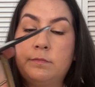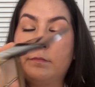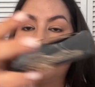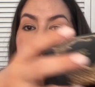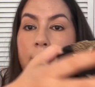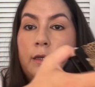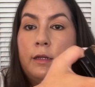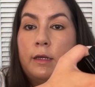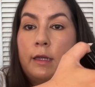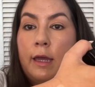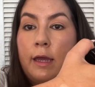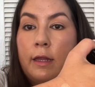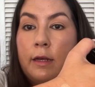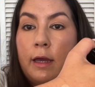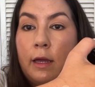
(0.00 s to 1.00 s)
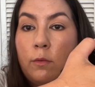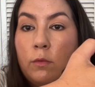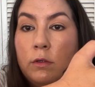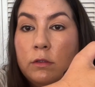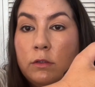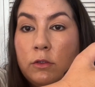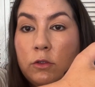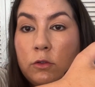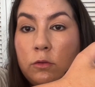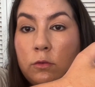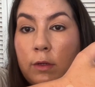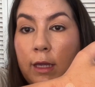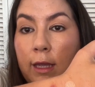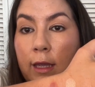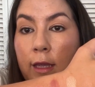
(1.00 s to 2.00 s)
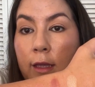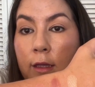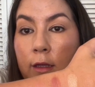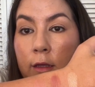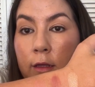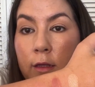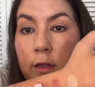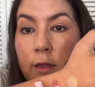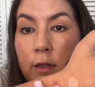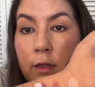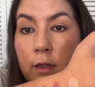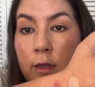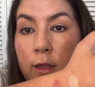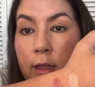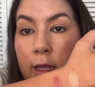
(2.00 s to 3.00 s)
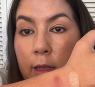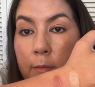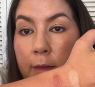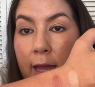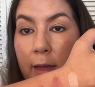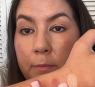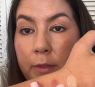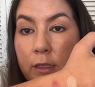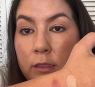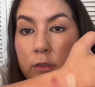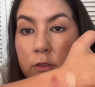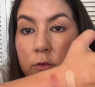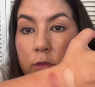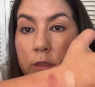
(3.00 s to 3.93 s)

And again, I will do I'm happy to do